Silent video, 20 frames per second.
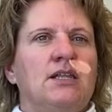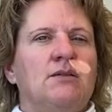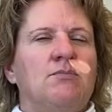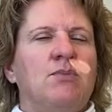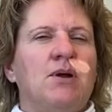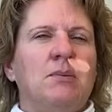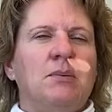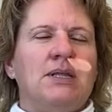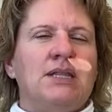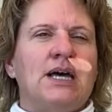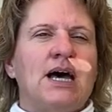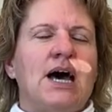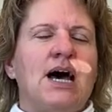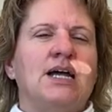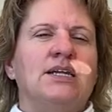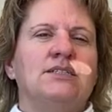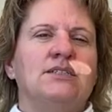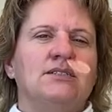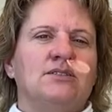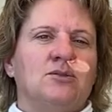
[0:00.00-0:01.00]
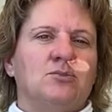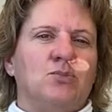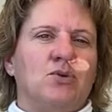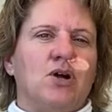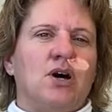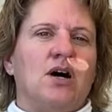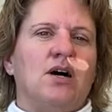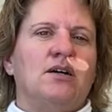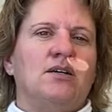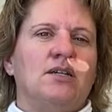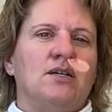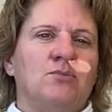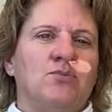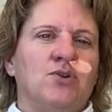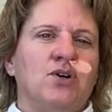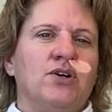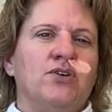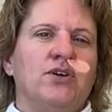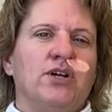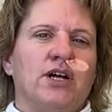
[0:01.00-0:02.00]
probably the oddest is a bra.
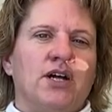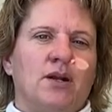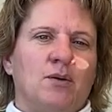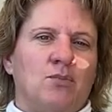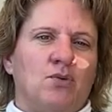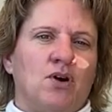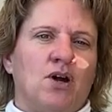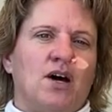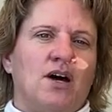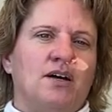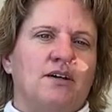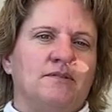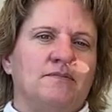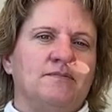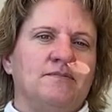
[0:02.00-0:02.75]
Embroidering on a bra.